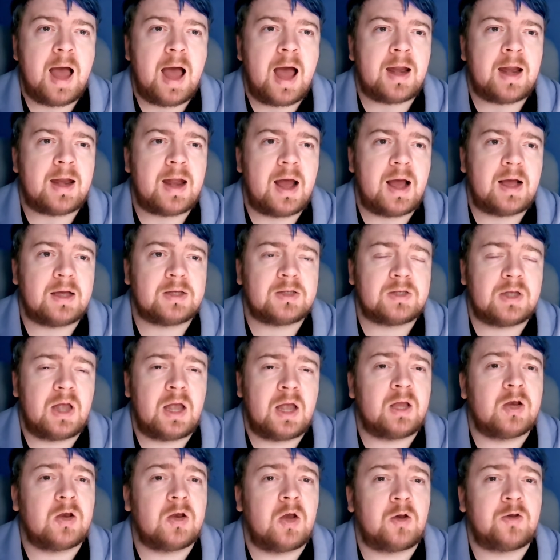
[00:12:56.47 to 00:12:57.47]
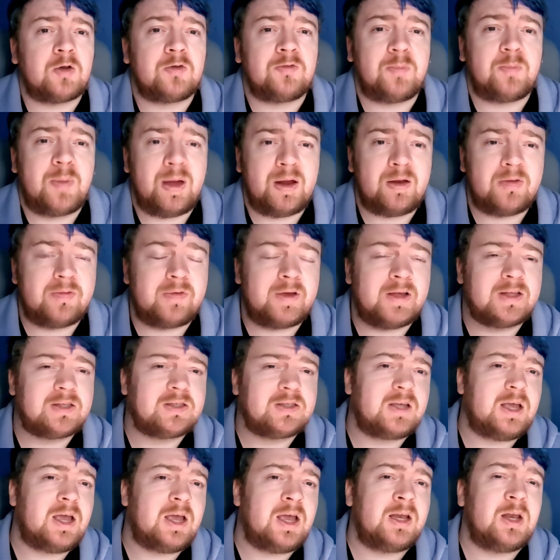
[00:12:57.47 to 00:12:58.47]
and has a lot of
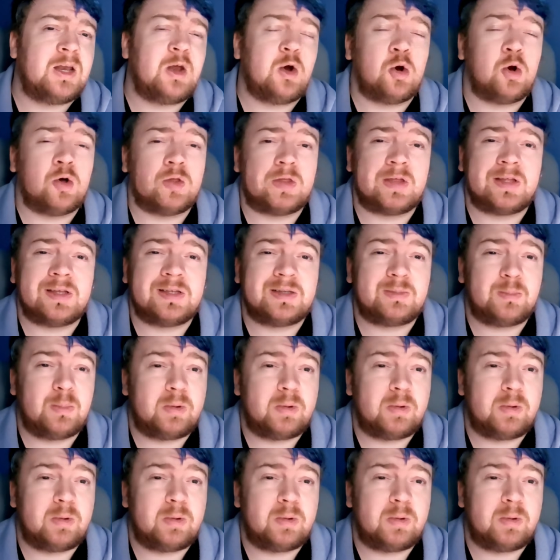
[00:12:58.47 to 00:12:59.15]
benefits in other